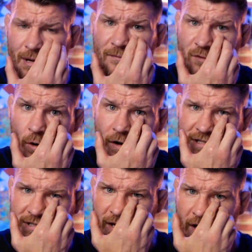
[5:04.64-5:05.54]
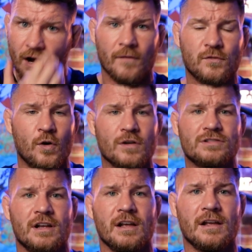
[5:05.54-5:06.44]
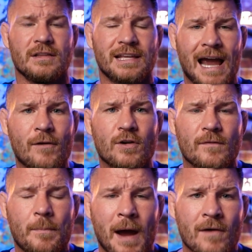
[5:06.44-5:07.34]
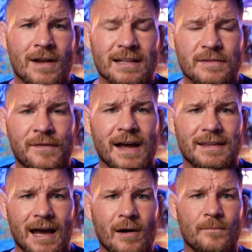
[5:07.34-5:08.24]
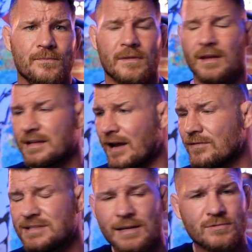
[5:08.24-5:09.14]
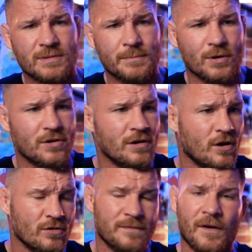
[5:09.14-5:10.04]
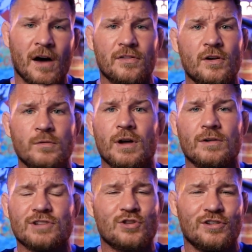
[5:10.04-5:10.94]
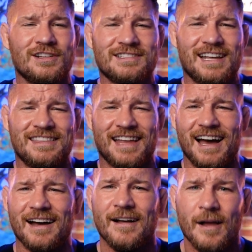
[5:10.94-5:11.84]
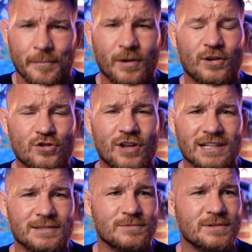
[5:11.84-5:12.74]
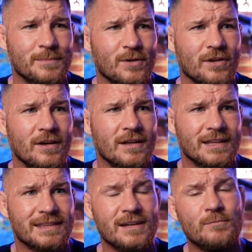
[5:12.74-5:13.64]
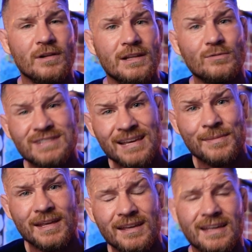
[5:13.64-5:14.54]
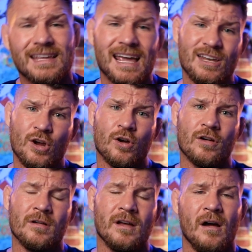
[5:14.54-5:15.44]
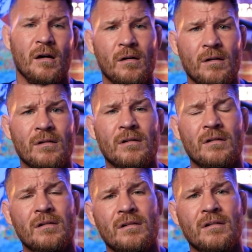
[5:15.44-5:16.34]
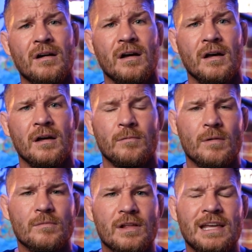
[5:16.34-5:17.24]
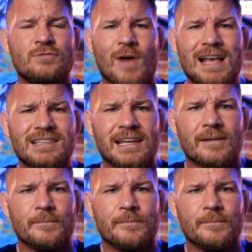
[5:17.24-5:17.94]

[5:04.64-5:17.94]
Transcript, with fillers: But of course, of course, the Karen of a parent had to find out. Guaranteed it was the mother or the father, who knows, I shouldn't have said that, but good chance it was the mother that didn't want little Timmy getting hurt. Oh, well, he's wrestling.